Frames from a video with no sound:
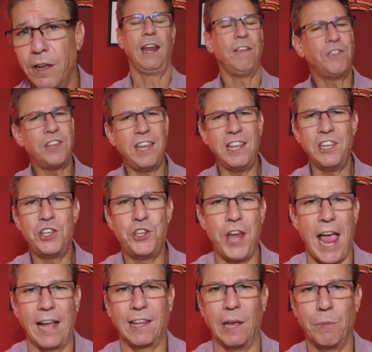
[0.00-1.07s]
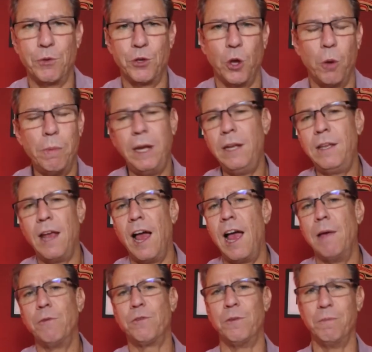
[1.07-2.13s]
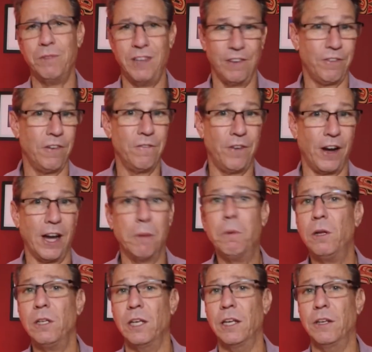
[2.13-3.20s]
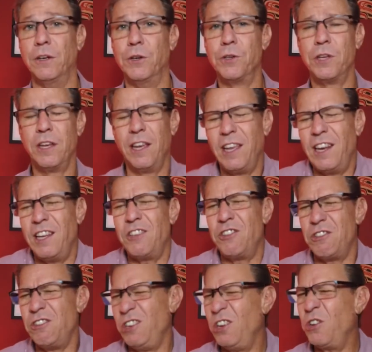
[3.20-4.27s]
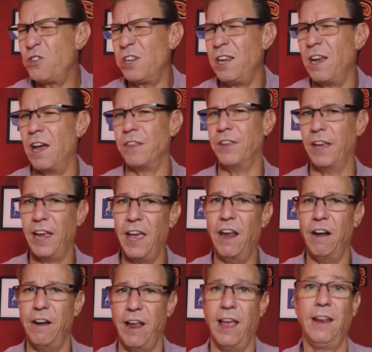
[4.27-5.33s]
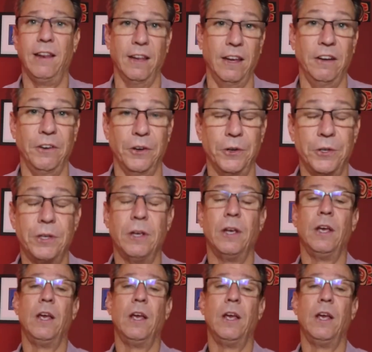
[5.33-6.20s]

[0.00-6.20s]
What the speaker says: And I've seen this jacked up so many times from different variable lenders, and it's usually on the internet lenders,